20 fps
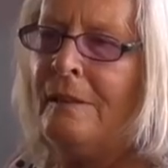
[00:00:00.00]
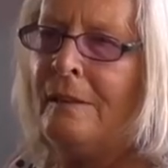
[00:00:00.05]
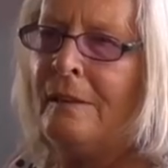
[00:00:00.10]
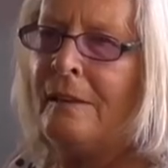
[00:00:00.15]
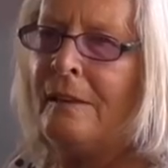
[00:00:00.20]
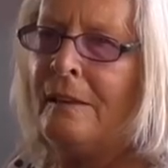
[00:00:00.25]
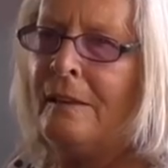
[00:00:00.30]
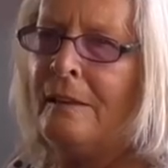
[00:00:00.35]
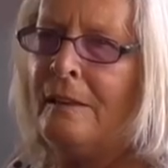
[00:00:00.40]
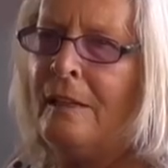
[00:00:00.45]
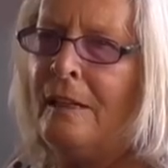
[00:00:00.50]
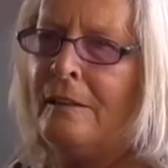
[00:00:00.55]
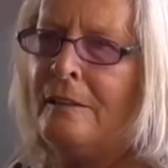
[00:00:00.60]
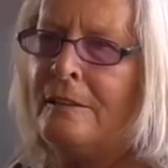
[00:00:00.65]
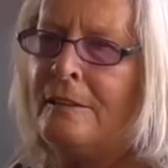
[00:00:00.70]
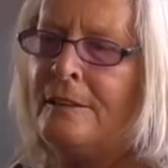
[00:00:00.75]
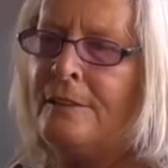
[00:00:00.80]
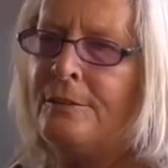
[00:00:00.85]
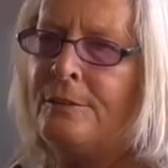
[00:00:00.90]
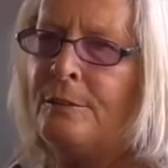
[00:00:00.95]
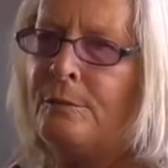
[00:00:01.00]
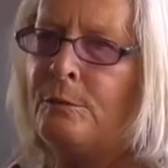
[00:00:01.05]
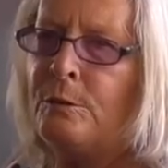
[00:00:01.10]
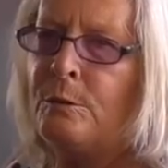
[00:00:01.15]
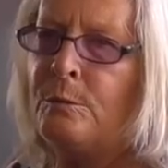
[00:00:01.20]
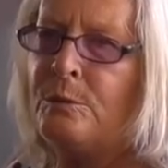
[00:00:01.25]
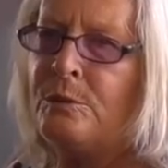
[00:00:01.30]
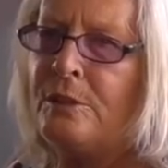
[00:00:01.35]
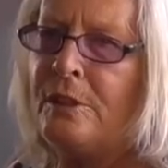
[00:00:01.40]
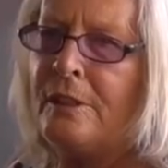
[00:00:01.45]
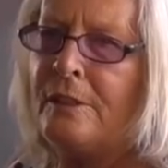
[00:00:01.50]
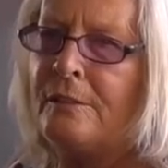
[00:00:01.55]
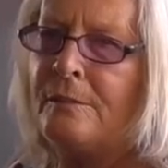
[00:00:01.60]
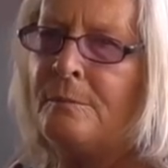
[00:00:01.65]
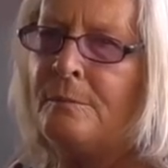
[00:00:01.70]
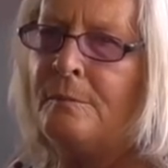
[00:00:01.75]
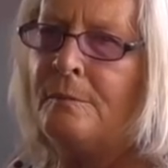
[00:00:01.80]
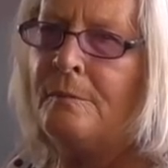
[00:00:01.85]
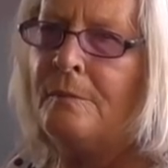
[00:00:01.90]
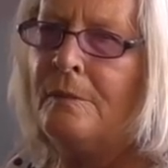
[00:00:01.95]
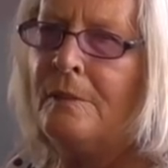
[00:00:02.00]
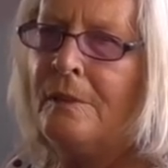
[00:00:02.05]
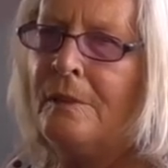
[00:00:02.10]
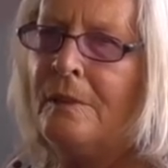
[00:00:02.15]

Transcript: got a lot of different rooms I can